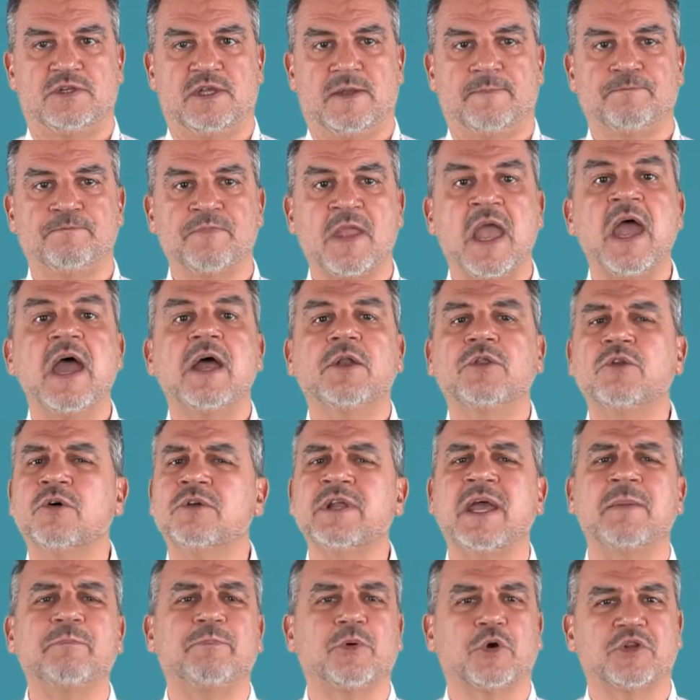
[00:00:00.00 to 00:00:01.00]
everyone.
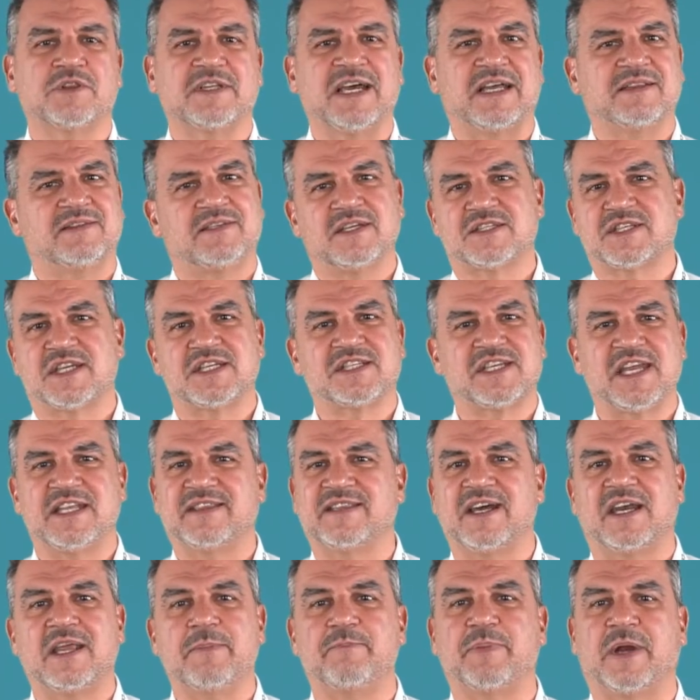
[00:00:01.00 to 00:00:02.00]
It doesn't matter whether
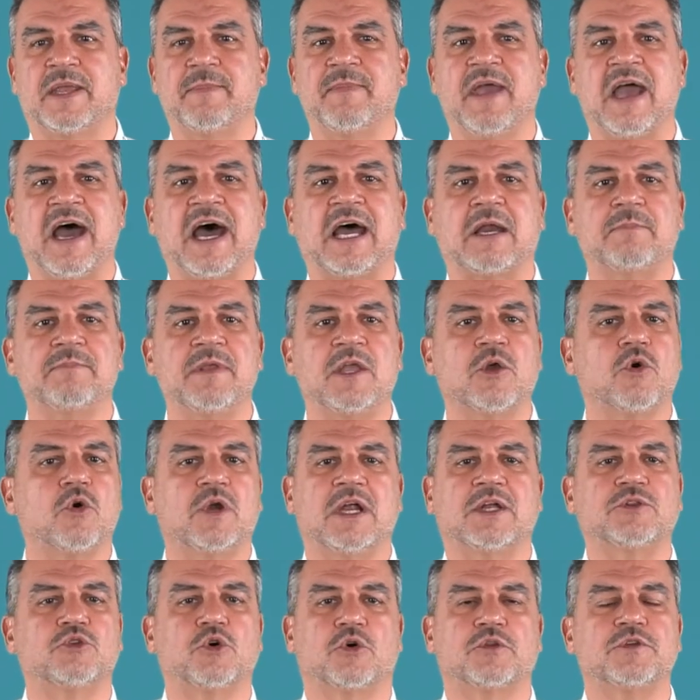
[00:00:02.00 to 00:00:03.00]
you are new to
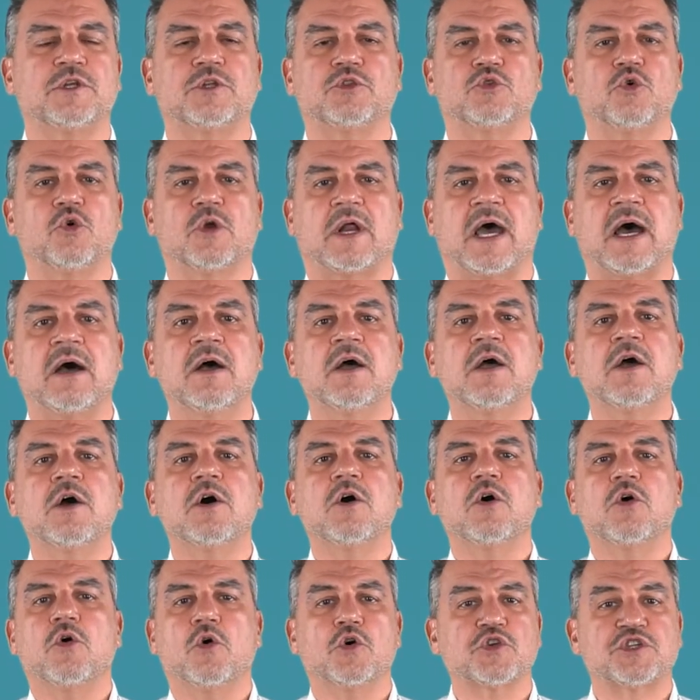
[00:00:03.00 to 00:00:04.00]
turning or are already
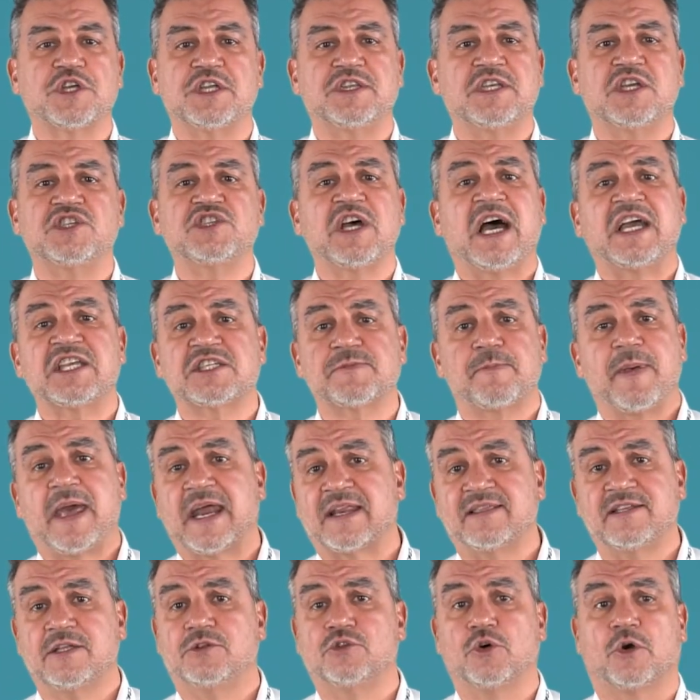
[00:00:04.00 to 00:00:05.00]
an experienced
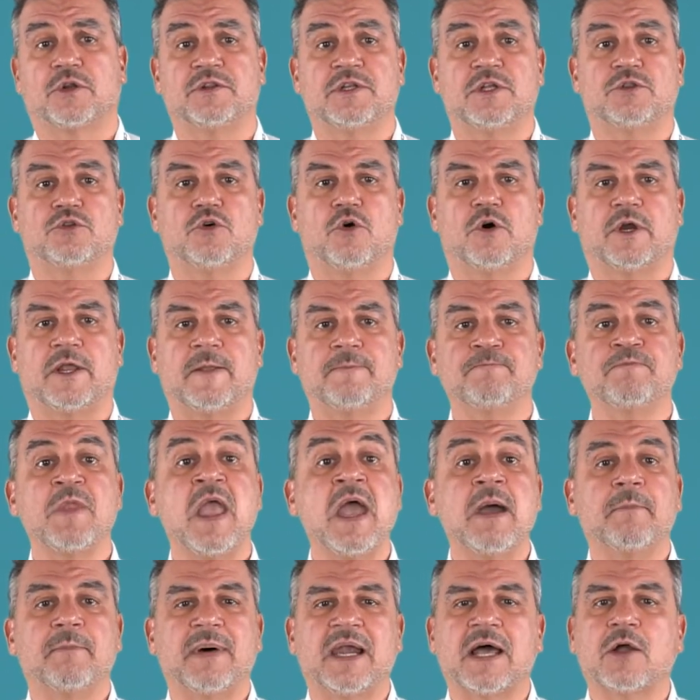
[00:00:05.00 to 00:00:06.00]
turner.
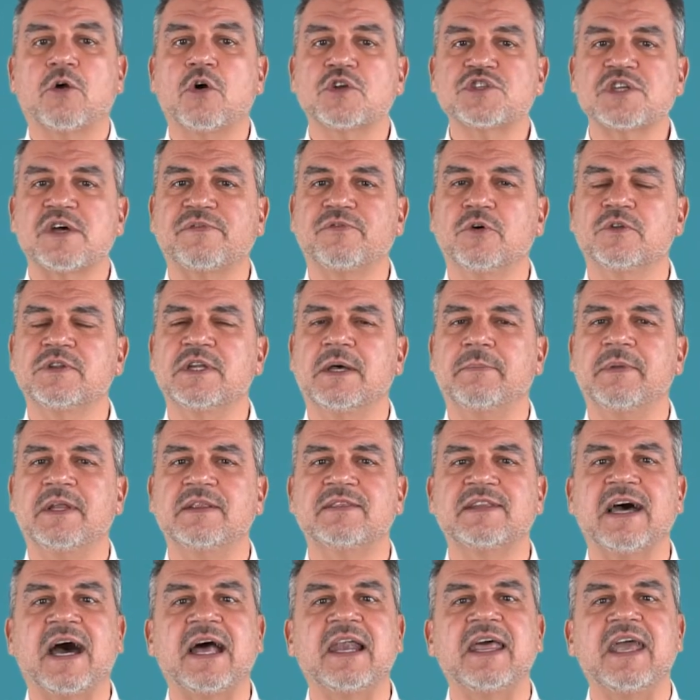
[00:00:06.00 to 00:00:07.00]
The main thing
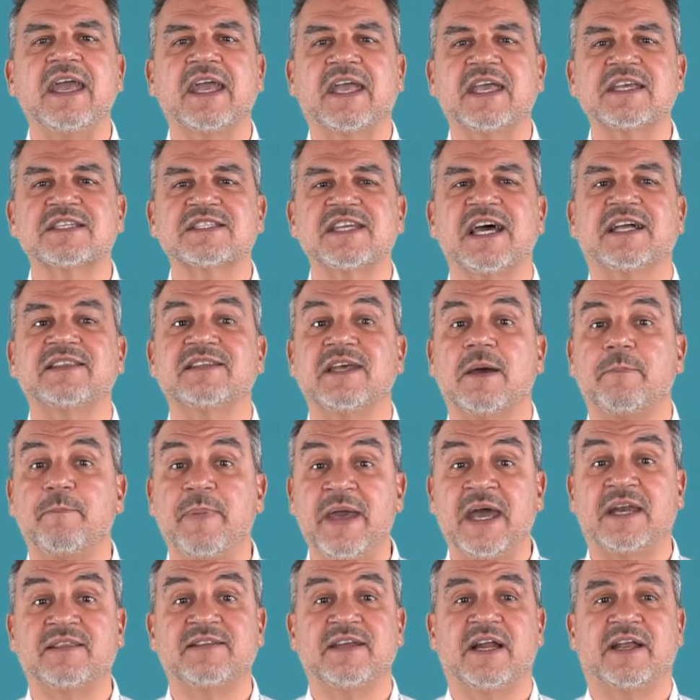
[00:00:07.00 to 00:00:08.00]
is that you are open to
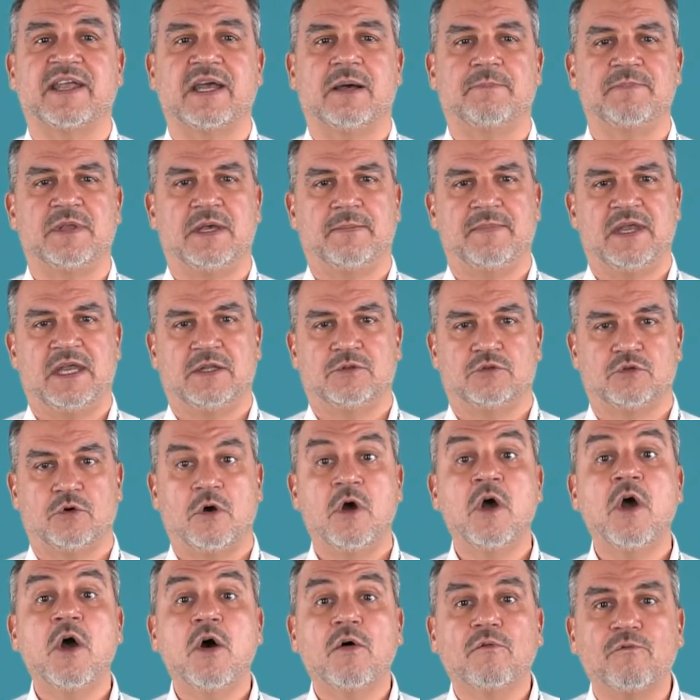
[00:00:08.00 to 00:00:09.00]
change,
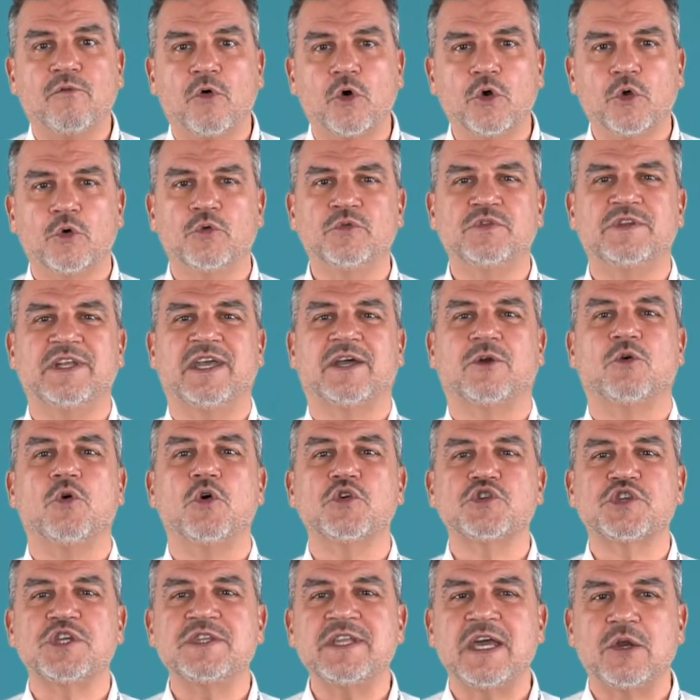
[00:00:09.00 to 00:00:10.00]
willing to
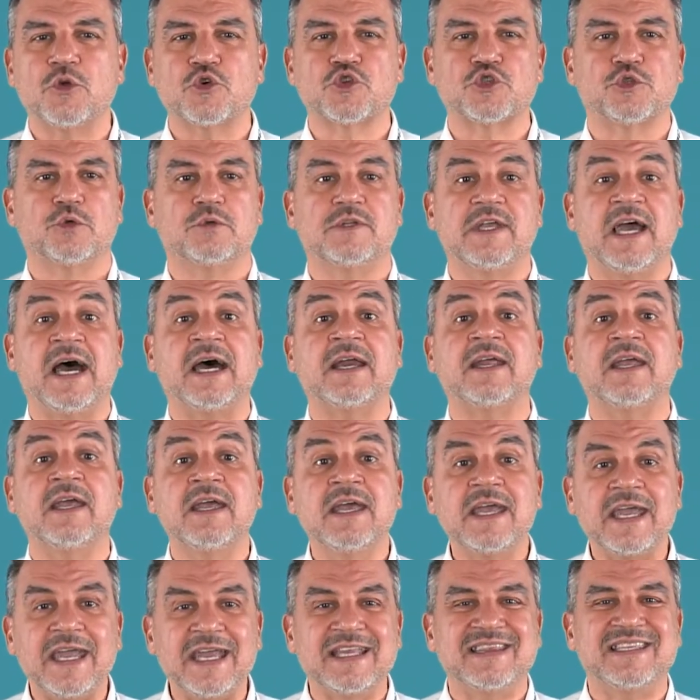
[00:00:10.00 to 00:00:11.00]
study,
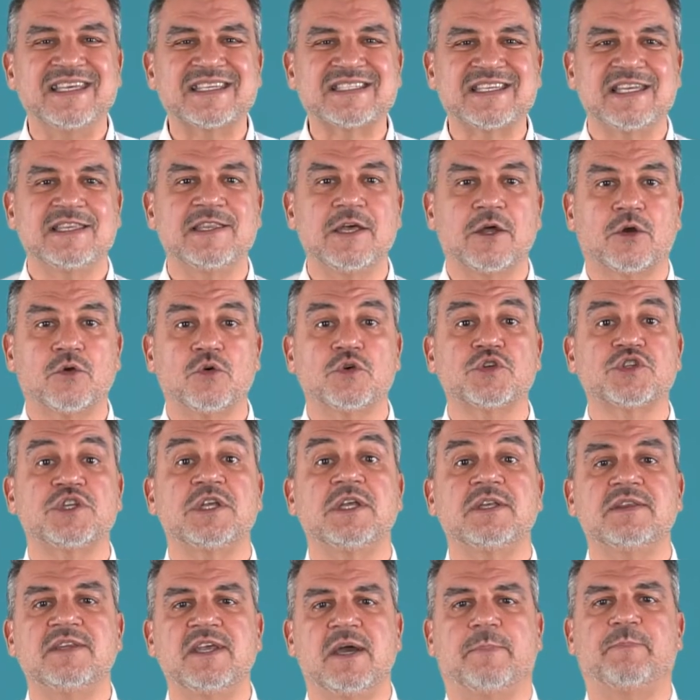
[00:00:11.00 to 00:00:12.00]
and ready to learn.